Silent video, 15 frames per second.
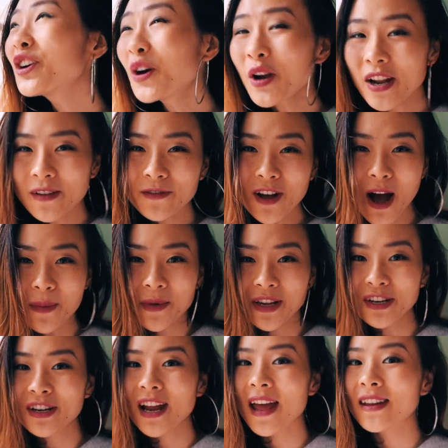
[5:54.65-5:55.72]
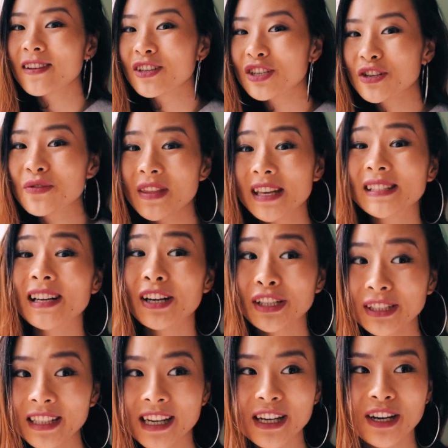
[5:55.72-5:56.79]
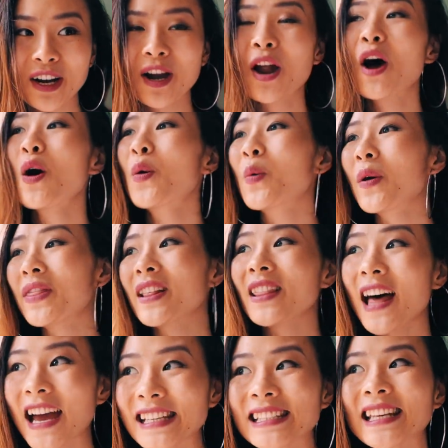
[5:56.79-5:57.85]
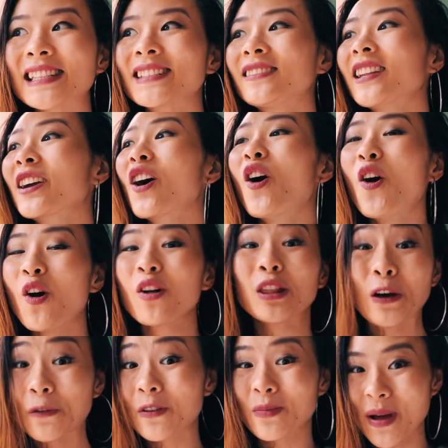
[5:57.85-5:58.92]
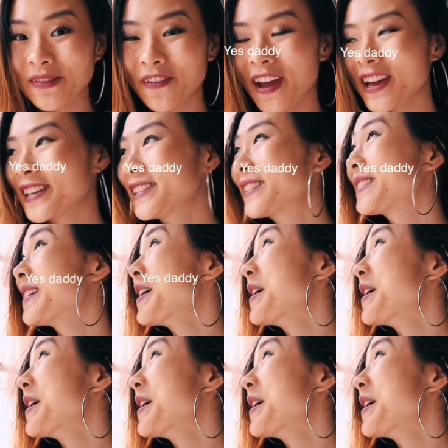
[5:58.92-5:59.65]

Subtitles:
could have come here and shoot this earlier when the lights is like all over my face,